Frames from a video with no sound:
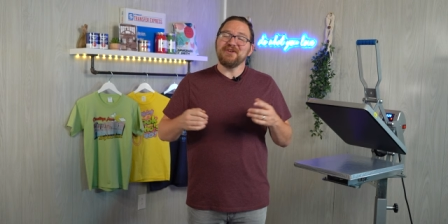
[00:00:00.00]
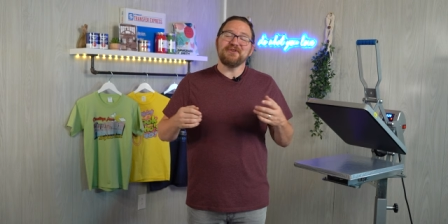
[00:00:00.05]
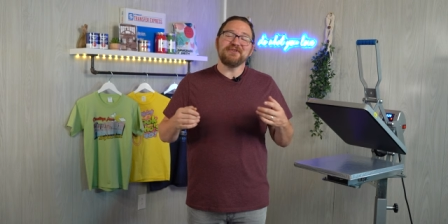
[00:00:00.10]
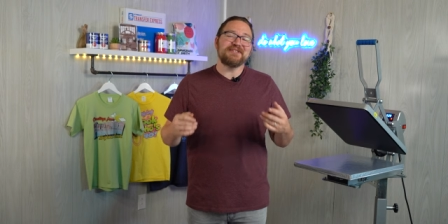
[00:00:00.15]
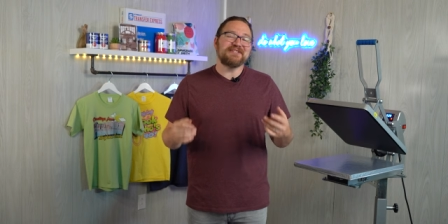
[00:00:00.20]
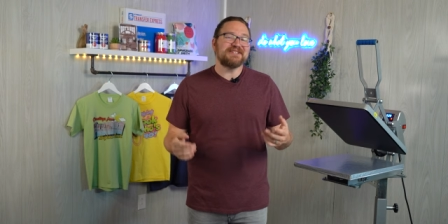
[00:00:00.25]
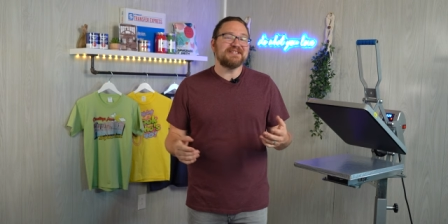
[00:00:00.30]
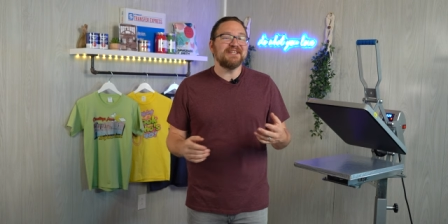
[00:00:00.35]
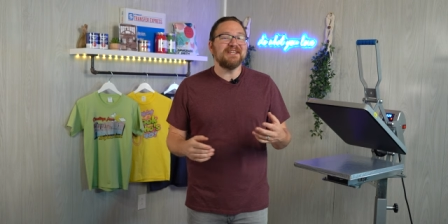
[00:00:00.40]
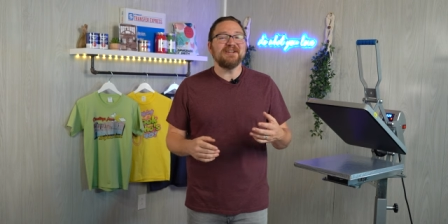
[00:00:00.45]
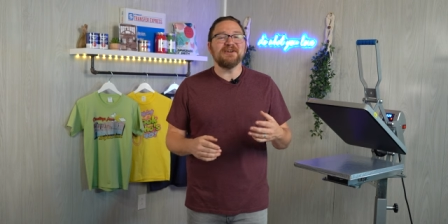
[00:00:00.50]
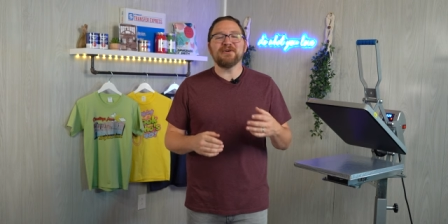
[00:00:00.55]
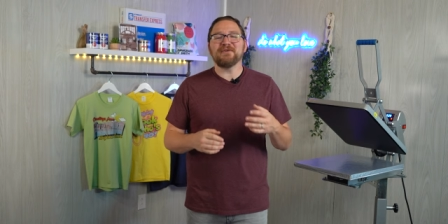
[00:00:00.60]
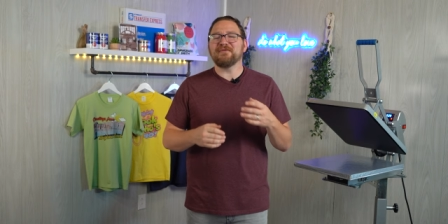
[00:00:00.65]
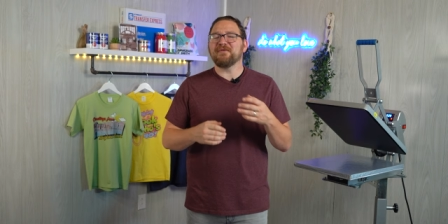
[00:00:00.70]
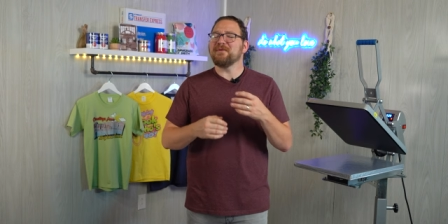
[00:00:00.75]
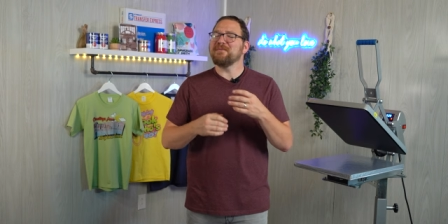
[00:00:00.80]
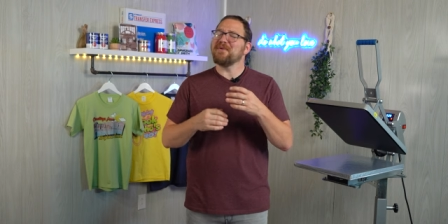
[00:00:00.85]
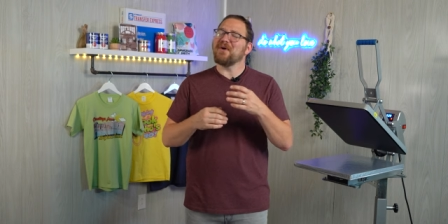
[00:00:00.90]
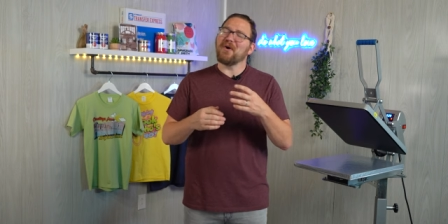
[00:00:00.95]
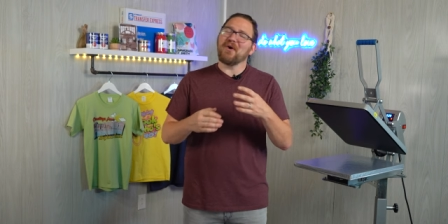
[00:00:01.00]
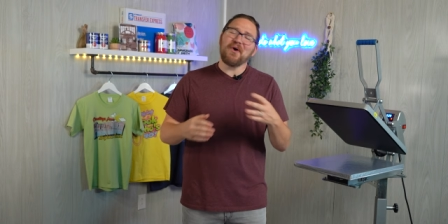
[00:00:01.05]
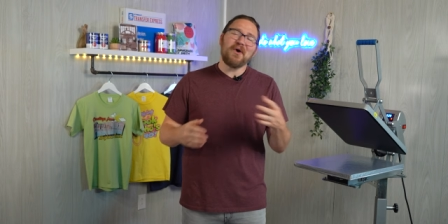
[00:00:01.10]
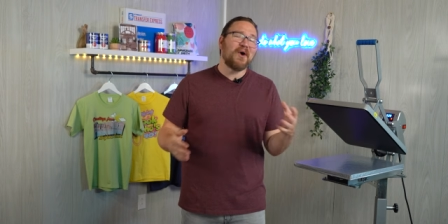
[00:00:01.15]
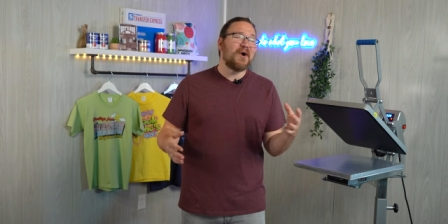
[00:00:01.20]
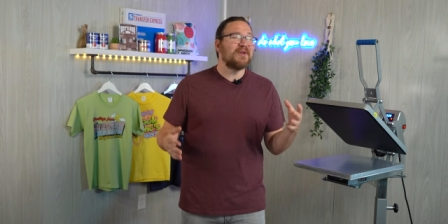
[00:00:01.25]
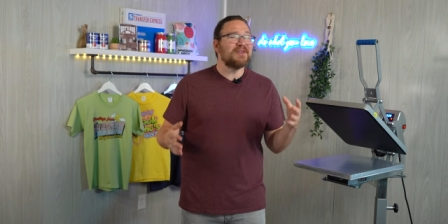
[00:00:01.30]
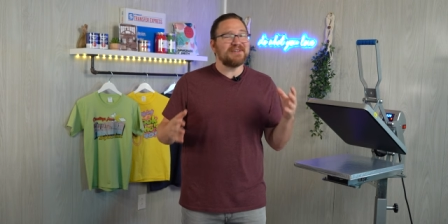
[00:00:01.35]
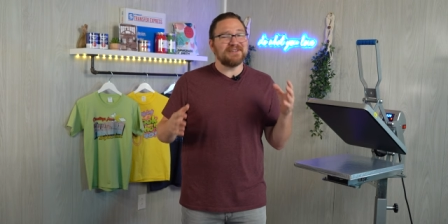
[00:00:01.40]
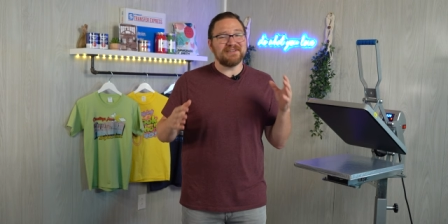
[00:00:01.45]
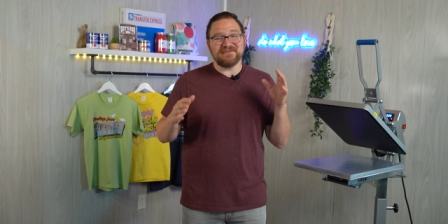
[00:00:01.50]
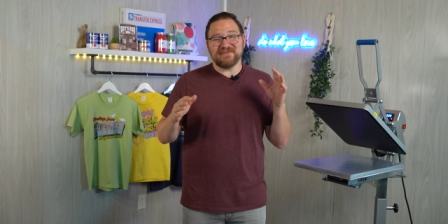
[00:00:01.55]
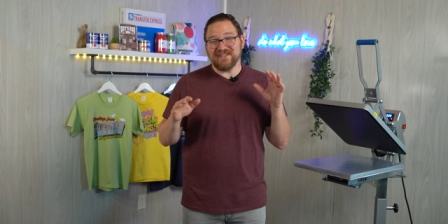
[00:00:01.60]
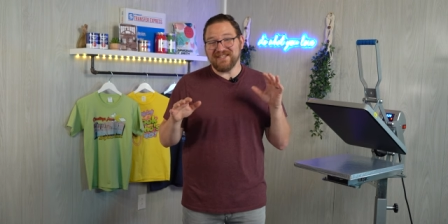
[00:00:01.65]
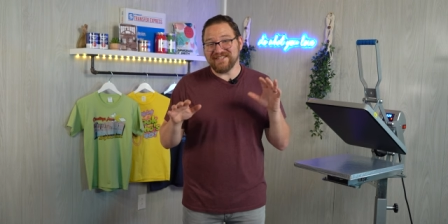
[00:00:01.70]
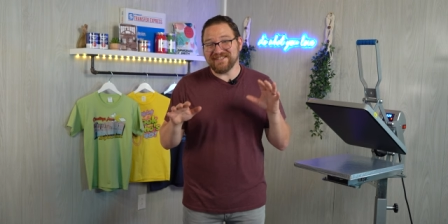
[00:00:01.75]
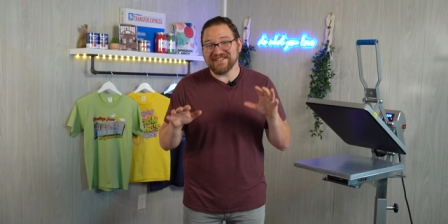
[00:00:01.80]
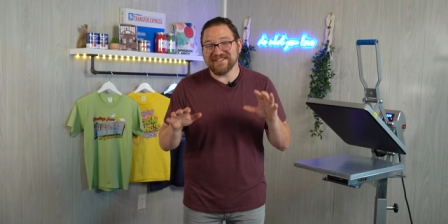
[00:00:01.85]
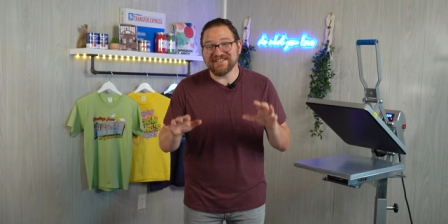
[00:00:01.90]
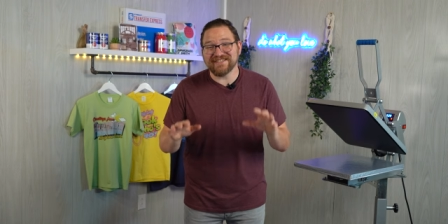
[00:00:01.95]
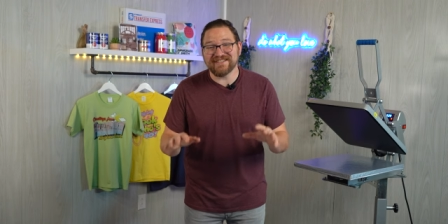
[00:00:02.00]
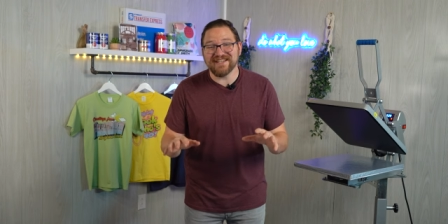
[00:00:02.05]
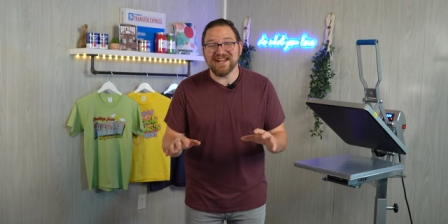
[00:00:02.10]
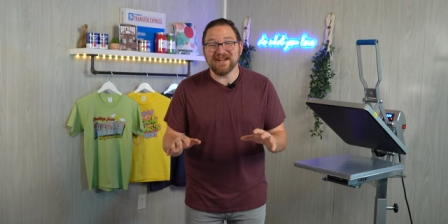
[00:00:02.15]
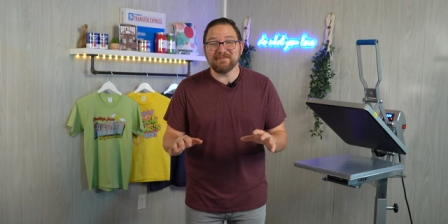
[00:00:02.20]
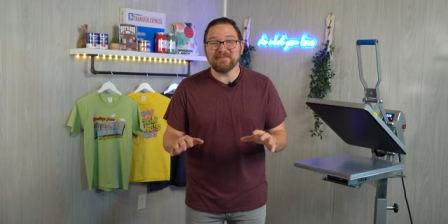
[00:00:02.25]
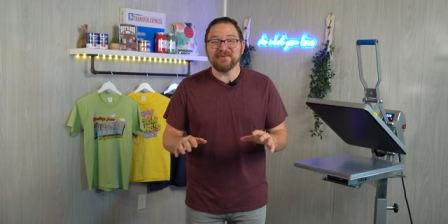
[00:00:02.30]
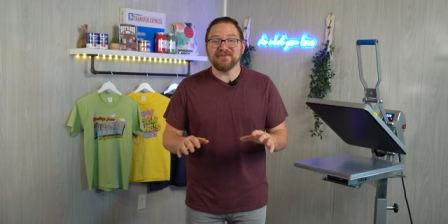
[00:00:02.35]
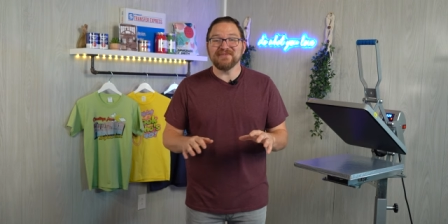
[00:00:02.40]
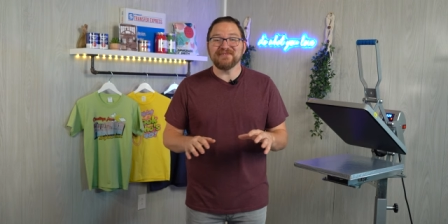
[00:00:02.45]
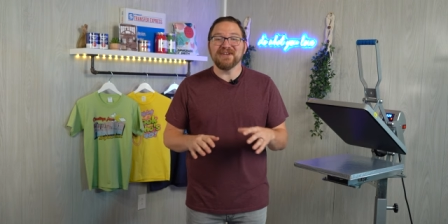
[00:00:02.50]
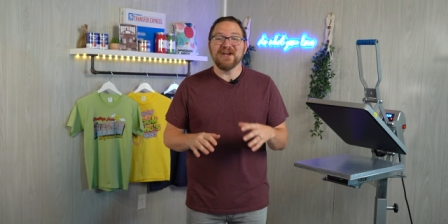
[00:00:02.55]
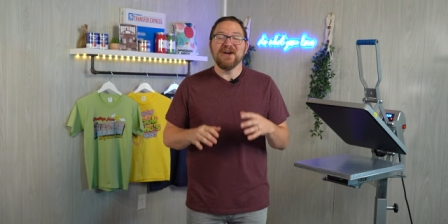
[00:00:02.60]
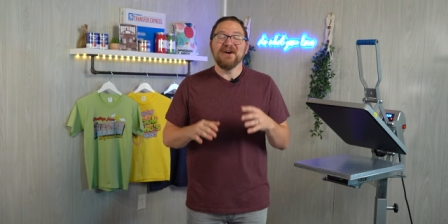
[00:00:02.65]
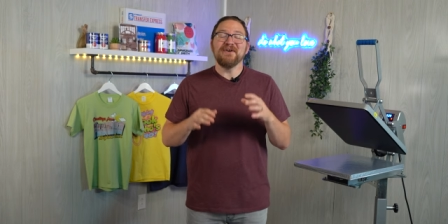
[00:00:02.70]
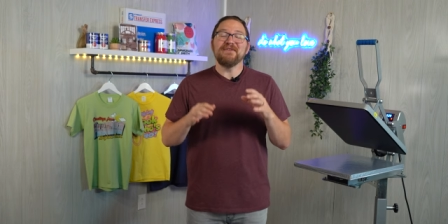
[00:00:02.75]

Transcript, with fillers: you could see here from all of these examples,